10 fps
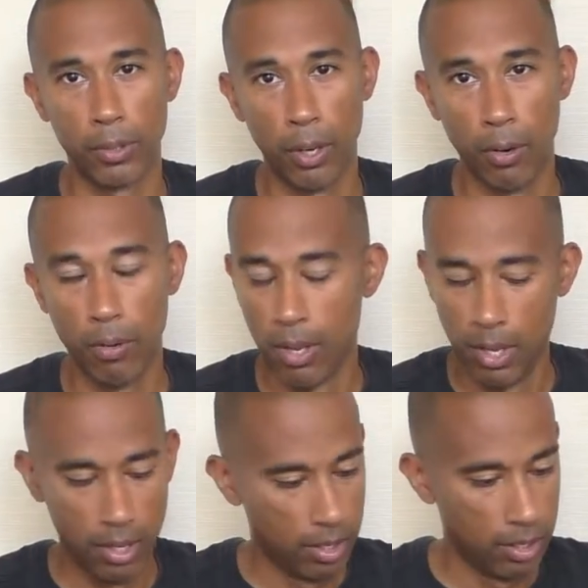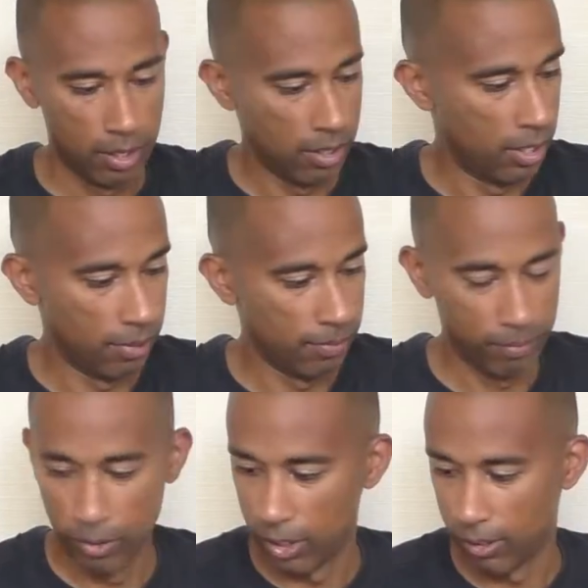So yeah,
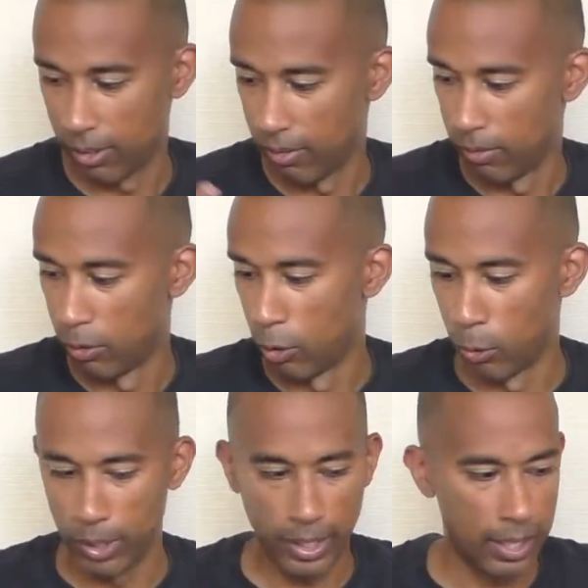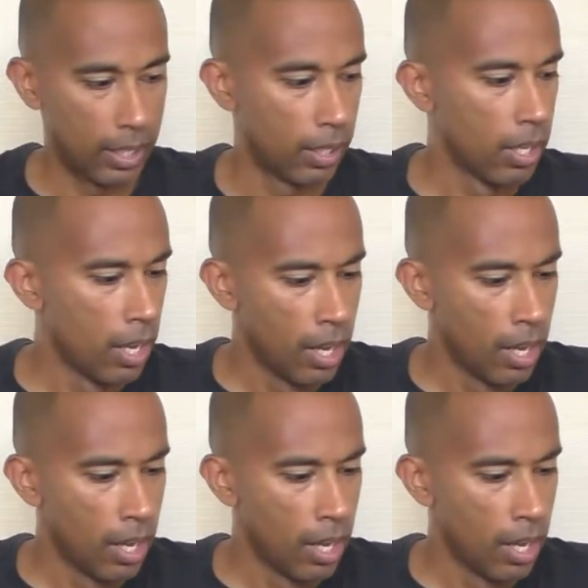just doing what I can.